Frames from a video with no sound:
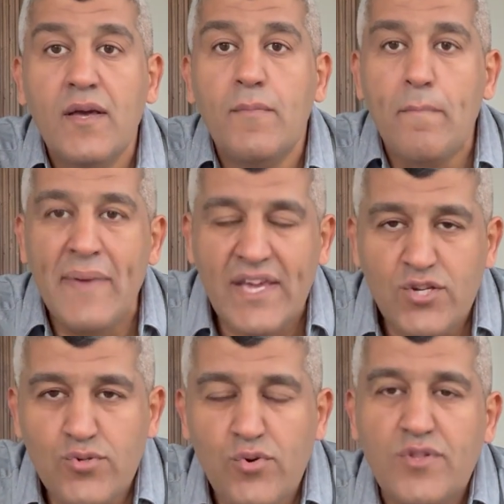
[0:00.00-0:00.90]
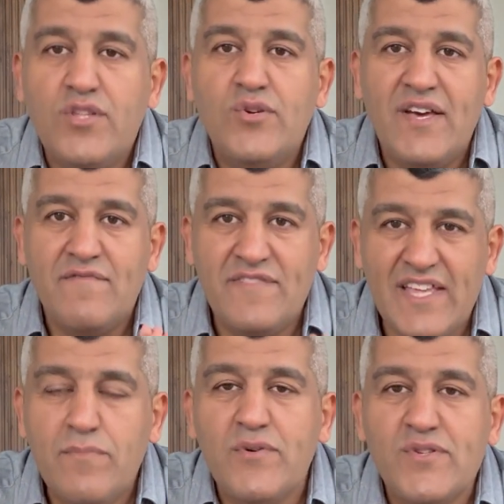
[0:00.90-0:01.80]
Make sure that you have
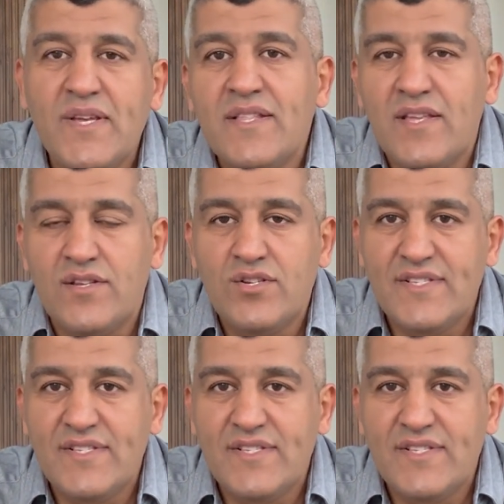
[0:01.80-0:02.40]
that percentage